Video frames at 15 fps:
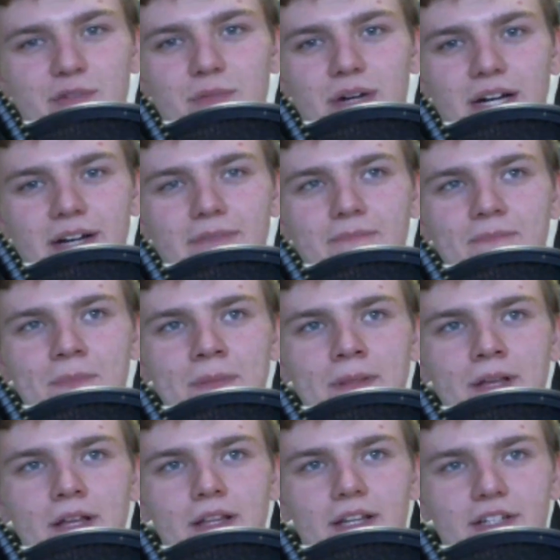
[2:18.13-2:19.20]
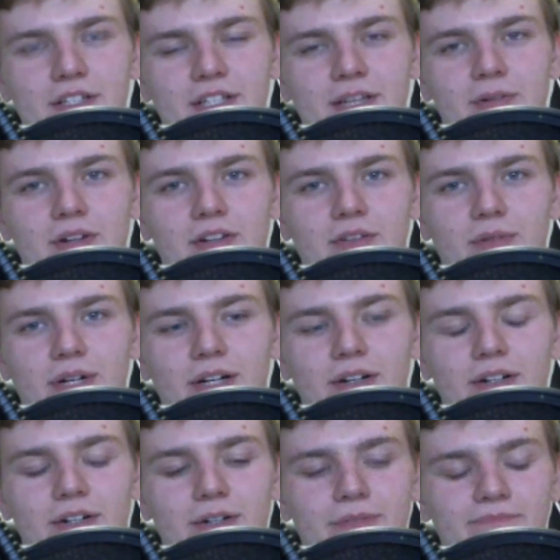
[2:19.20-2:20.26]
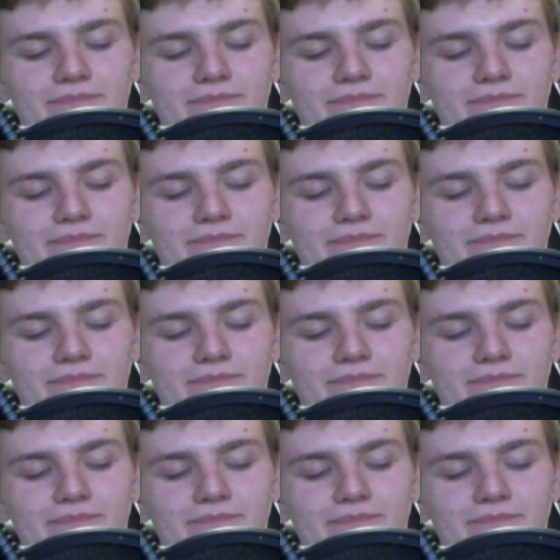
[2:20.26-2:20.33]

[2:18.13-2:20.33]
mod that just came out a little while ago